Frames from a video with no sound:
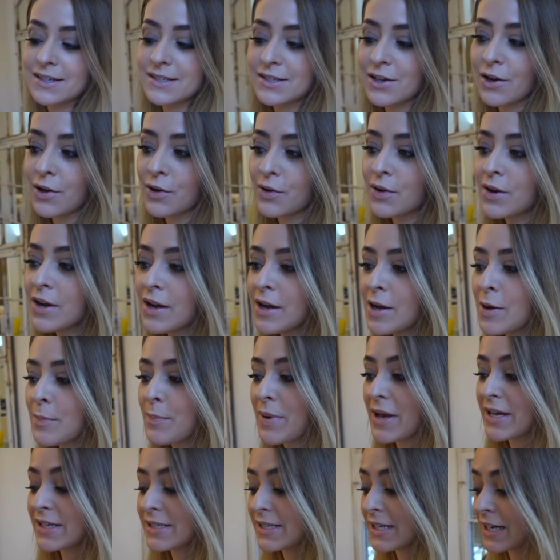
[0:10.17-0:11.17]
So
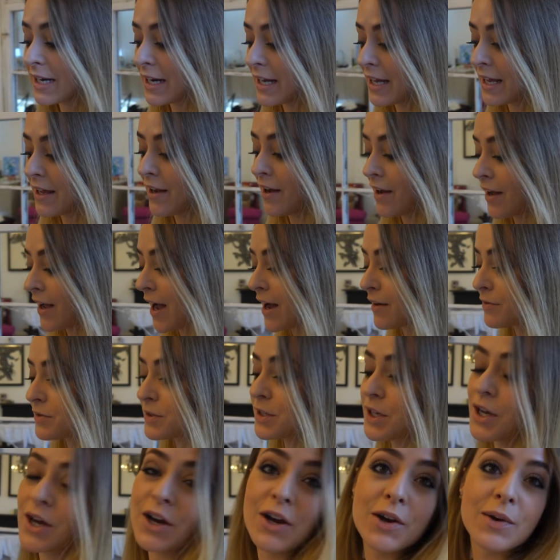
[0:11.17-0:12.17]
basically, I have
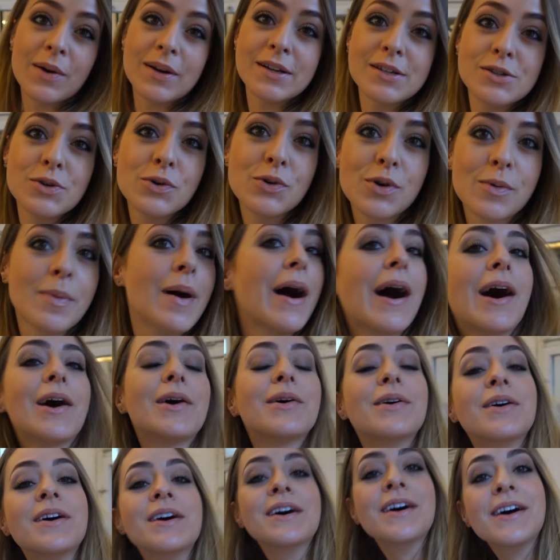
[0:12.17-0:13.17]
to go and talk
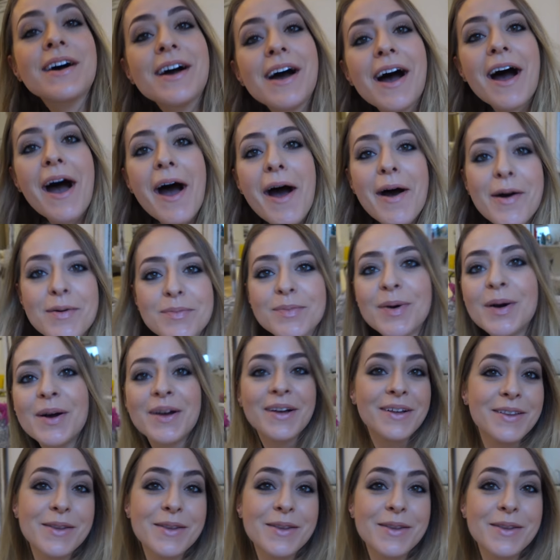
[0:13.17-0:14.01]
about um,